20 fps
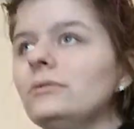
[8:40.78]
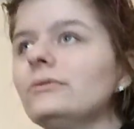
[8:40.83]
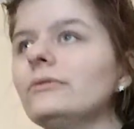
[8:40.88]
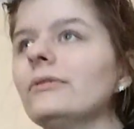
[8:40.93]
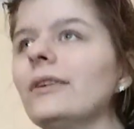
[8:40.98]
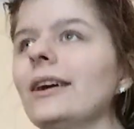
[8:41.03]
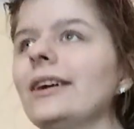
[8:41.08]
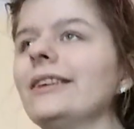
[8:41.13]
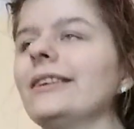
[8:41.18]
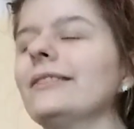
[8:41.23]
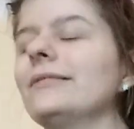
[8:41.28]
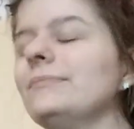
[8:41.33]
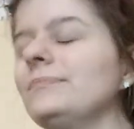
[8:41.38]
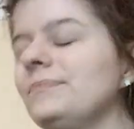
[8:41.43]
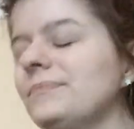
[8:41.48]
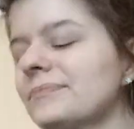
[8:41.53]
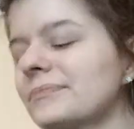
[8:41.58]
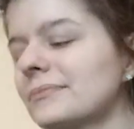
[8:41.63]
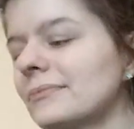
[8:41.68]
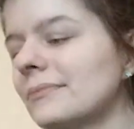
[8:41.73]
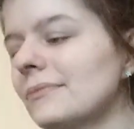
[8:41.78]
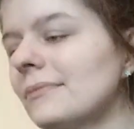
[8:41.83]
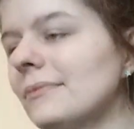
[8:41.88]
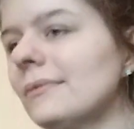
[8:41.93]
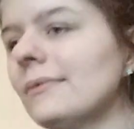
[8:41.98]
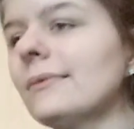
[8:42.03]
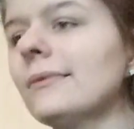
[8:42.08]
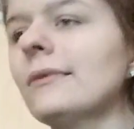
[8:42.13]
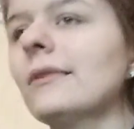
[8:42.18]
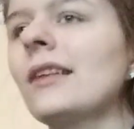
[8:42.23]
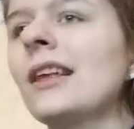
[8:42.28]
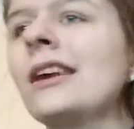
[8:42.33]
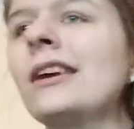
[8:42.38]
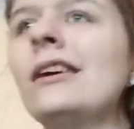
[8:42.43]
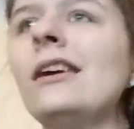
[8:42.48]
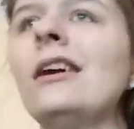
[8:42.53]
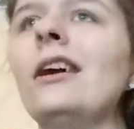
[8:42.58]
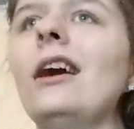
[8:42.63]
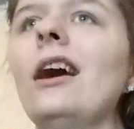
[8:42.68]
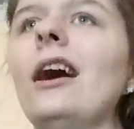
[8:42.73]
Like,
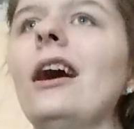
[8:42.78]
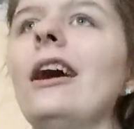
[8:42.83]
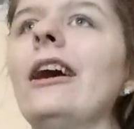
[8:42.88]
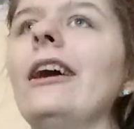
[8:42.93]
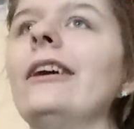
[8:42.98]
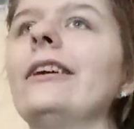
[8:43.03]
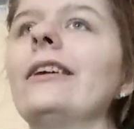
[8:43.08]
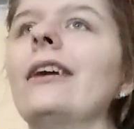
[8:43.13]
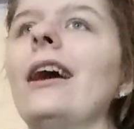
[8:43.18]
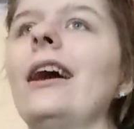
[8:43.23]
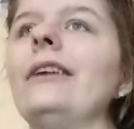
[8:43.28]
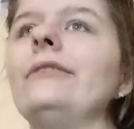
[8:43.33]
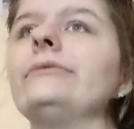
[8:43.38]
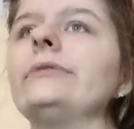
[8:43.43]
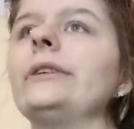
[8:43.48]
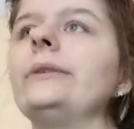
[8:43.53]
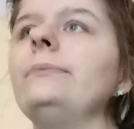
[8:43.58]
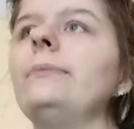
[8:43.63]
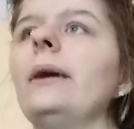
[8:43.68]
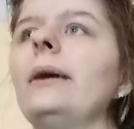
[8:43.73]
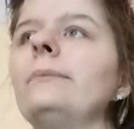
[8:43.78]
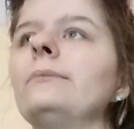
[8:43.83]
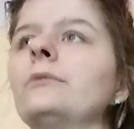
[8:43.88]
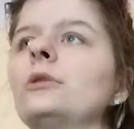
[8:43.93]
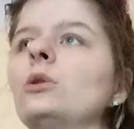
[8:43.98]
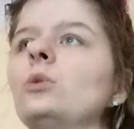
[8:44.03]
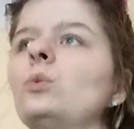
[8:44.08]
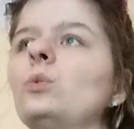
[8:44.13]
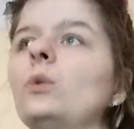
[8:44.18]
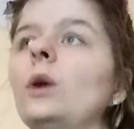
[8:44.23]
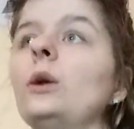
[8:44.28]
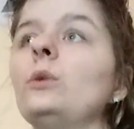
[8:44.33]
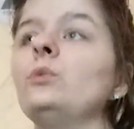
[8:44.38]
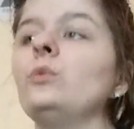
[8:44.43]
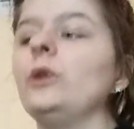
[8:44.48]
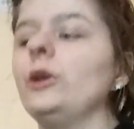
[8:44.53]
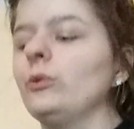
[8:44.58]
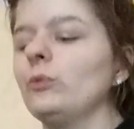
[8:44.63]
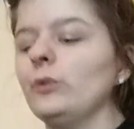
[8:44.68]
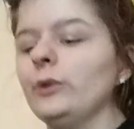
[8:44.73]
I remember one
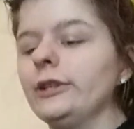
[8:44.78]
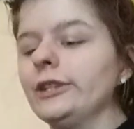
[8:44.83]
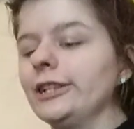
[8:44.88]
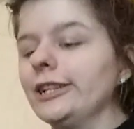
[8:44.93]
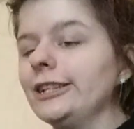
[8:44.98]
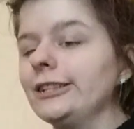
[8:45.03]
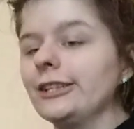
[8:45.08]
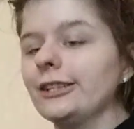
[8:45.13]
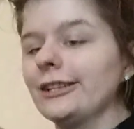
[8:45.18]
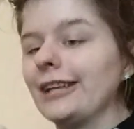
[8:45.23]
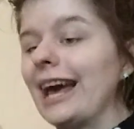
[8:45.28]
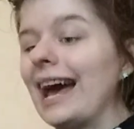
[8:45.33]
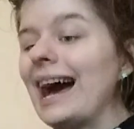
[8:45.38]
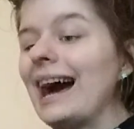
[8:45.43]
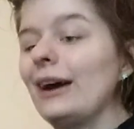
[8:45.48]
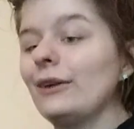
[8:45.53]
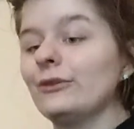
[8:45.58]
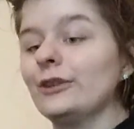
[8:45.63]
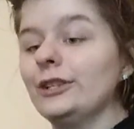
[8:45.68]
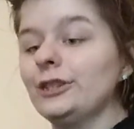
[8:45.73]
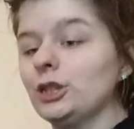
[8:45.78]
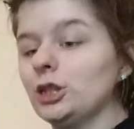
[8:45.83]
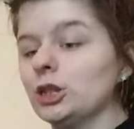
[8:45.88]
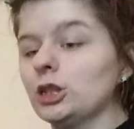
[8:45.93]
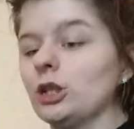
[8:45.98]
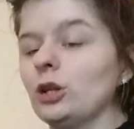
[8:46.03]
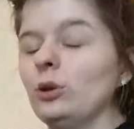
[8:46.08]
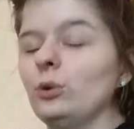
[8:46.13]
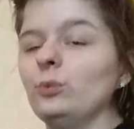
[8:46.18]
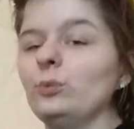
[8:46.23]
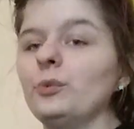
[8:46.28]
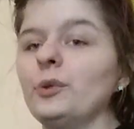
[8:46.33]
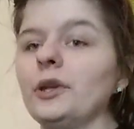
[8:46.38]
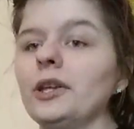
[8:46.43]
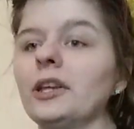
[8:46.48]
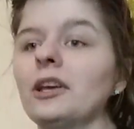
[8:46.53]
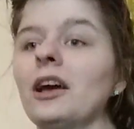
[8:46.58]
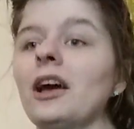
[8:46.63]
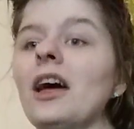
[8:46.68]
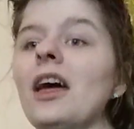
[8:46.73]
week we did a talent show week.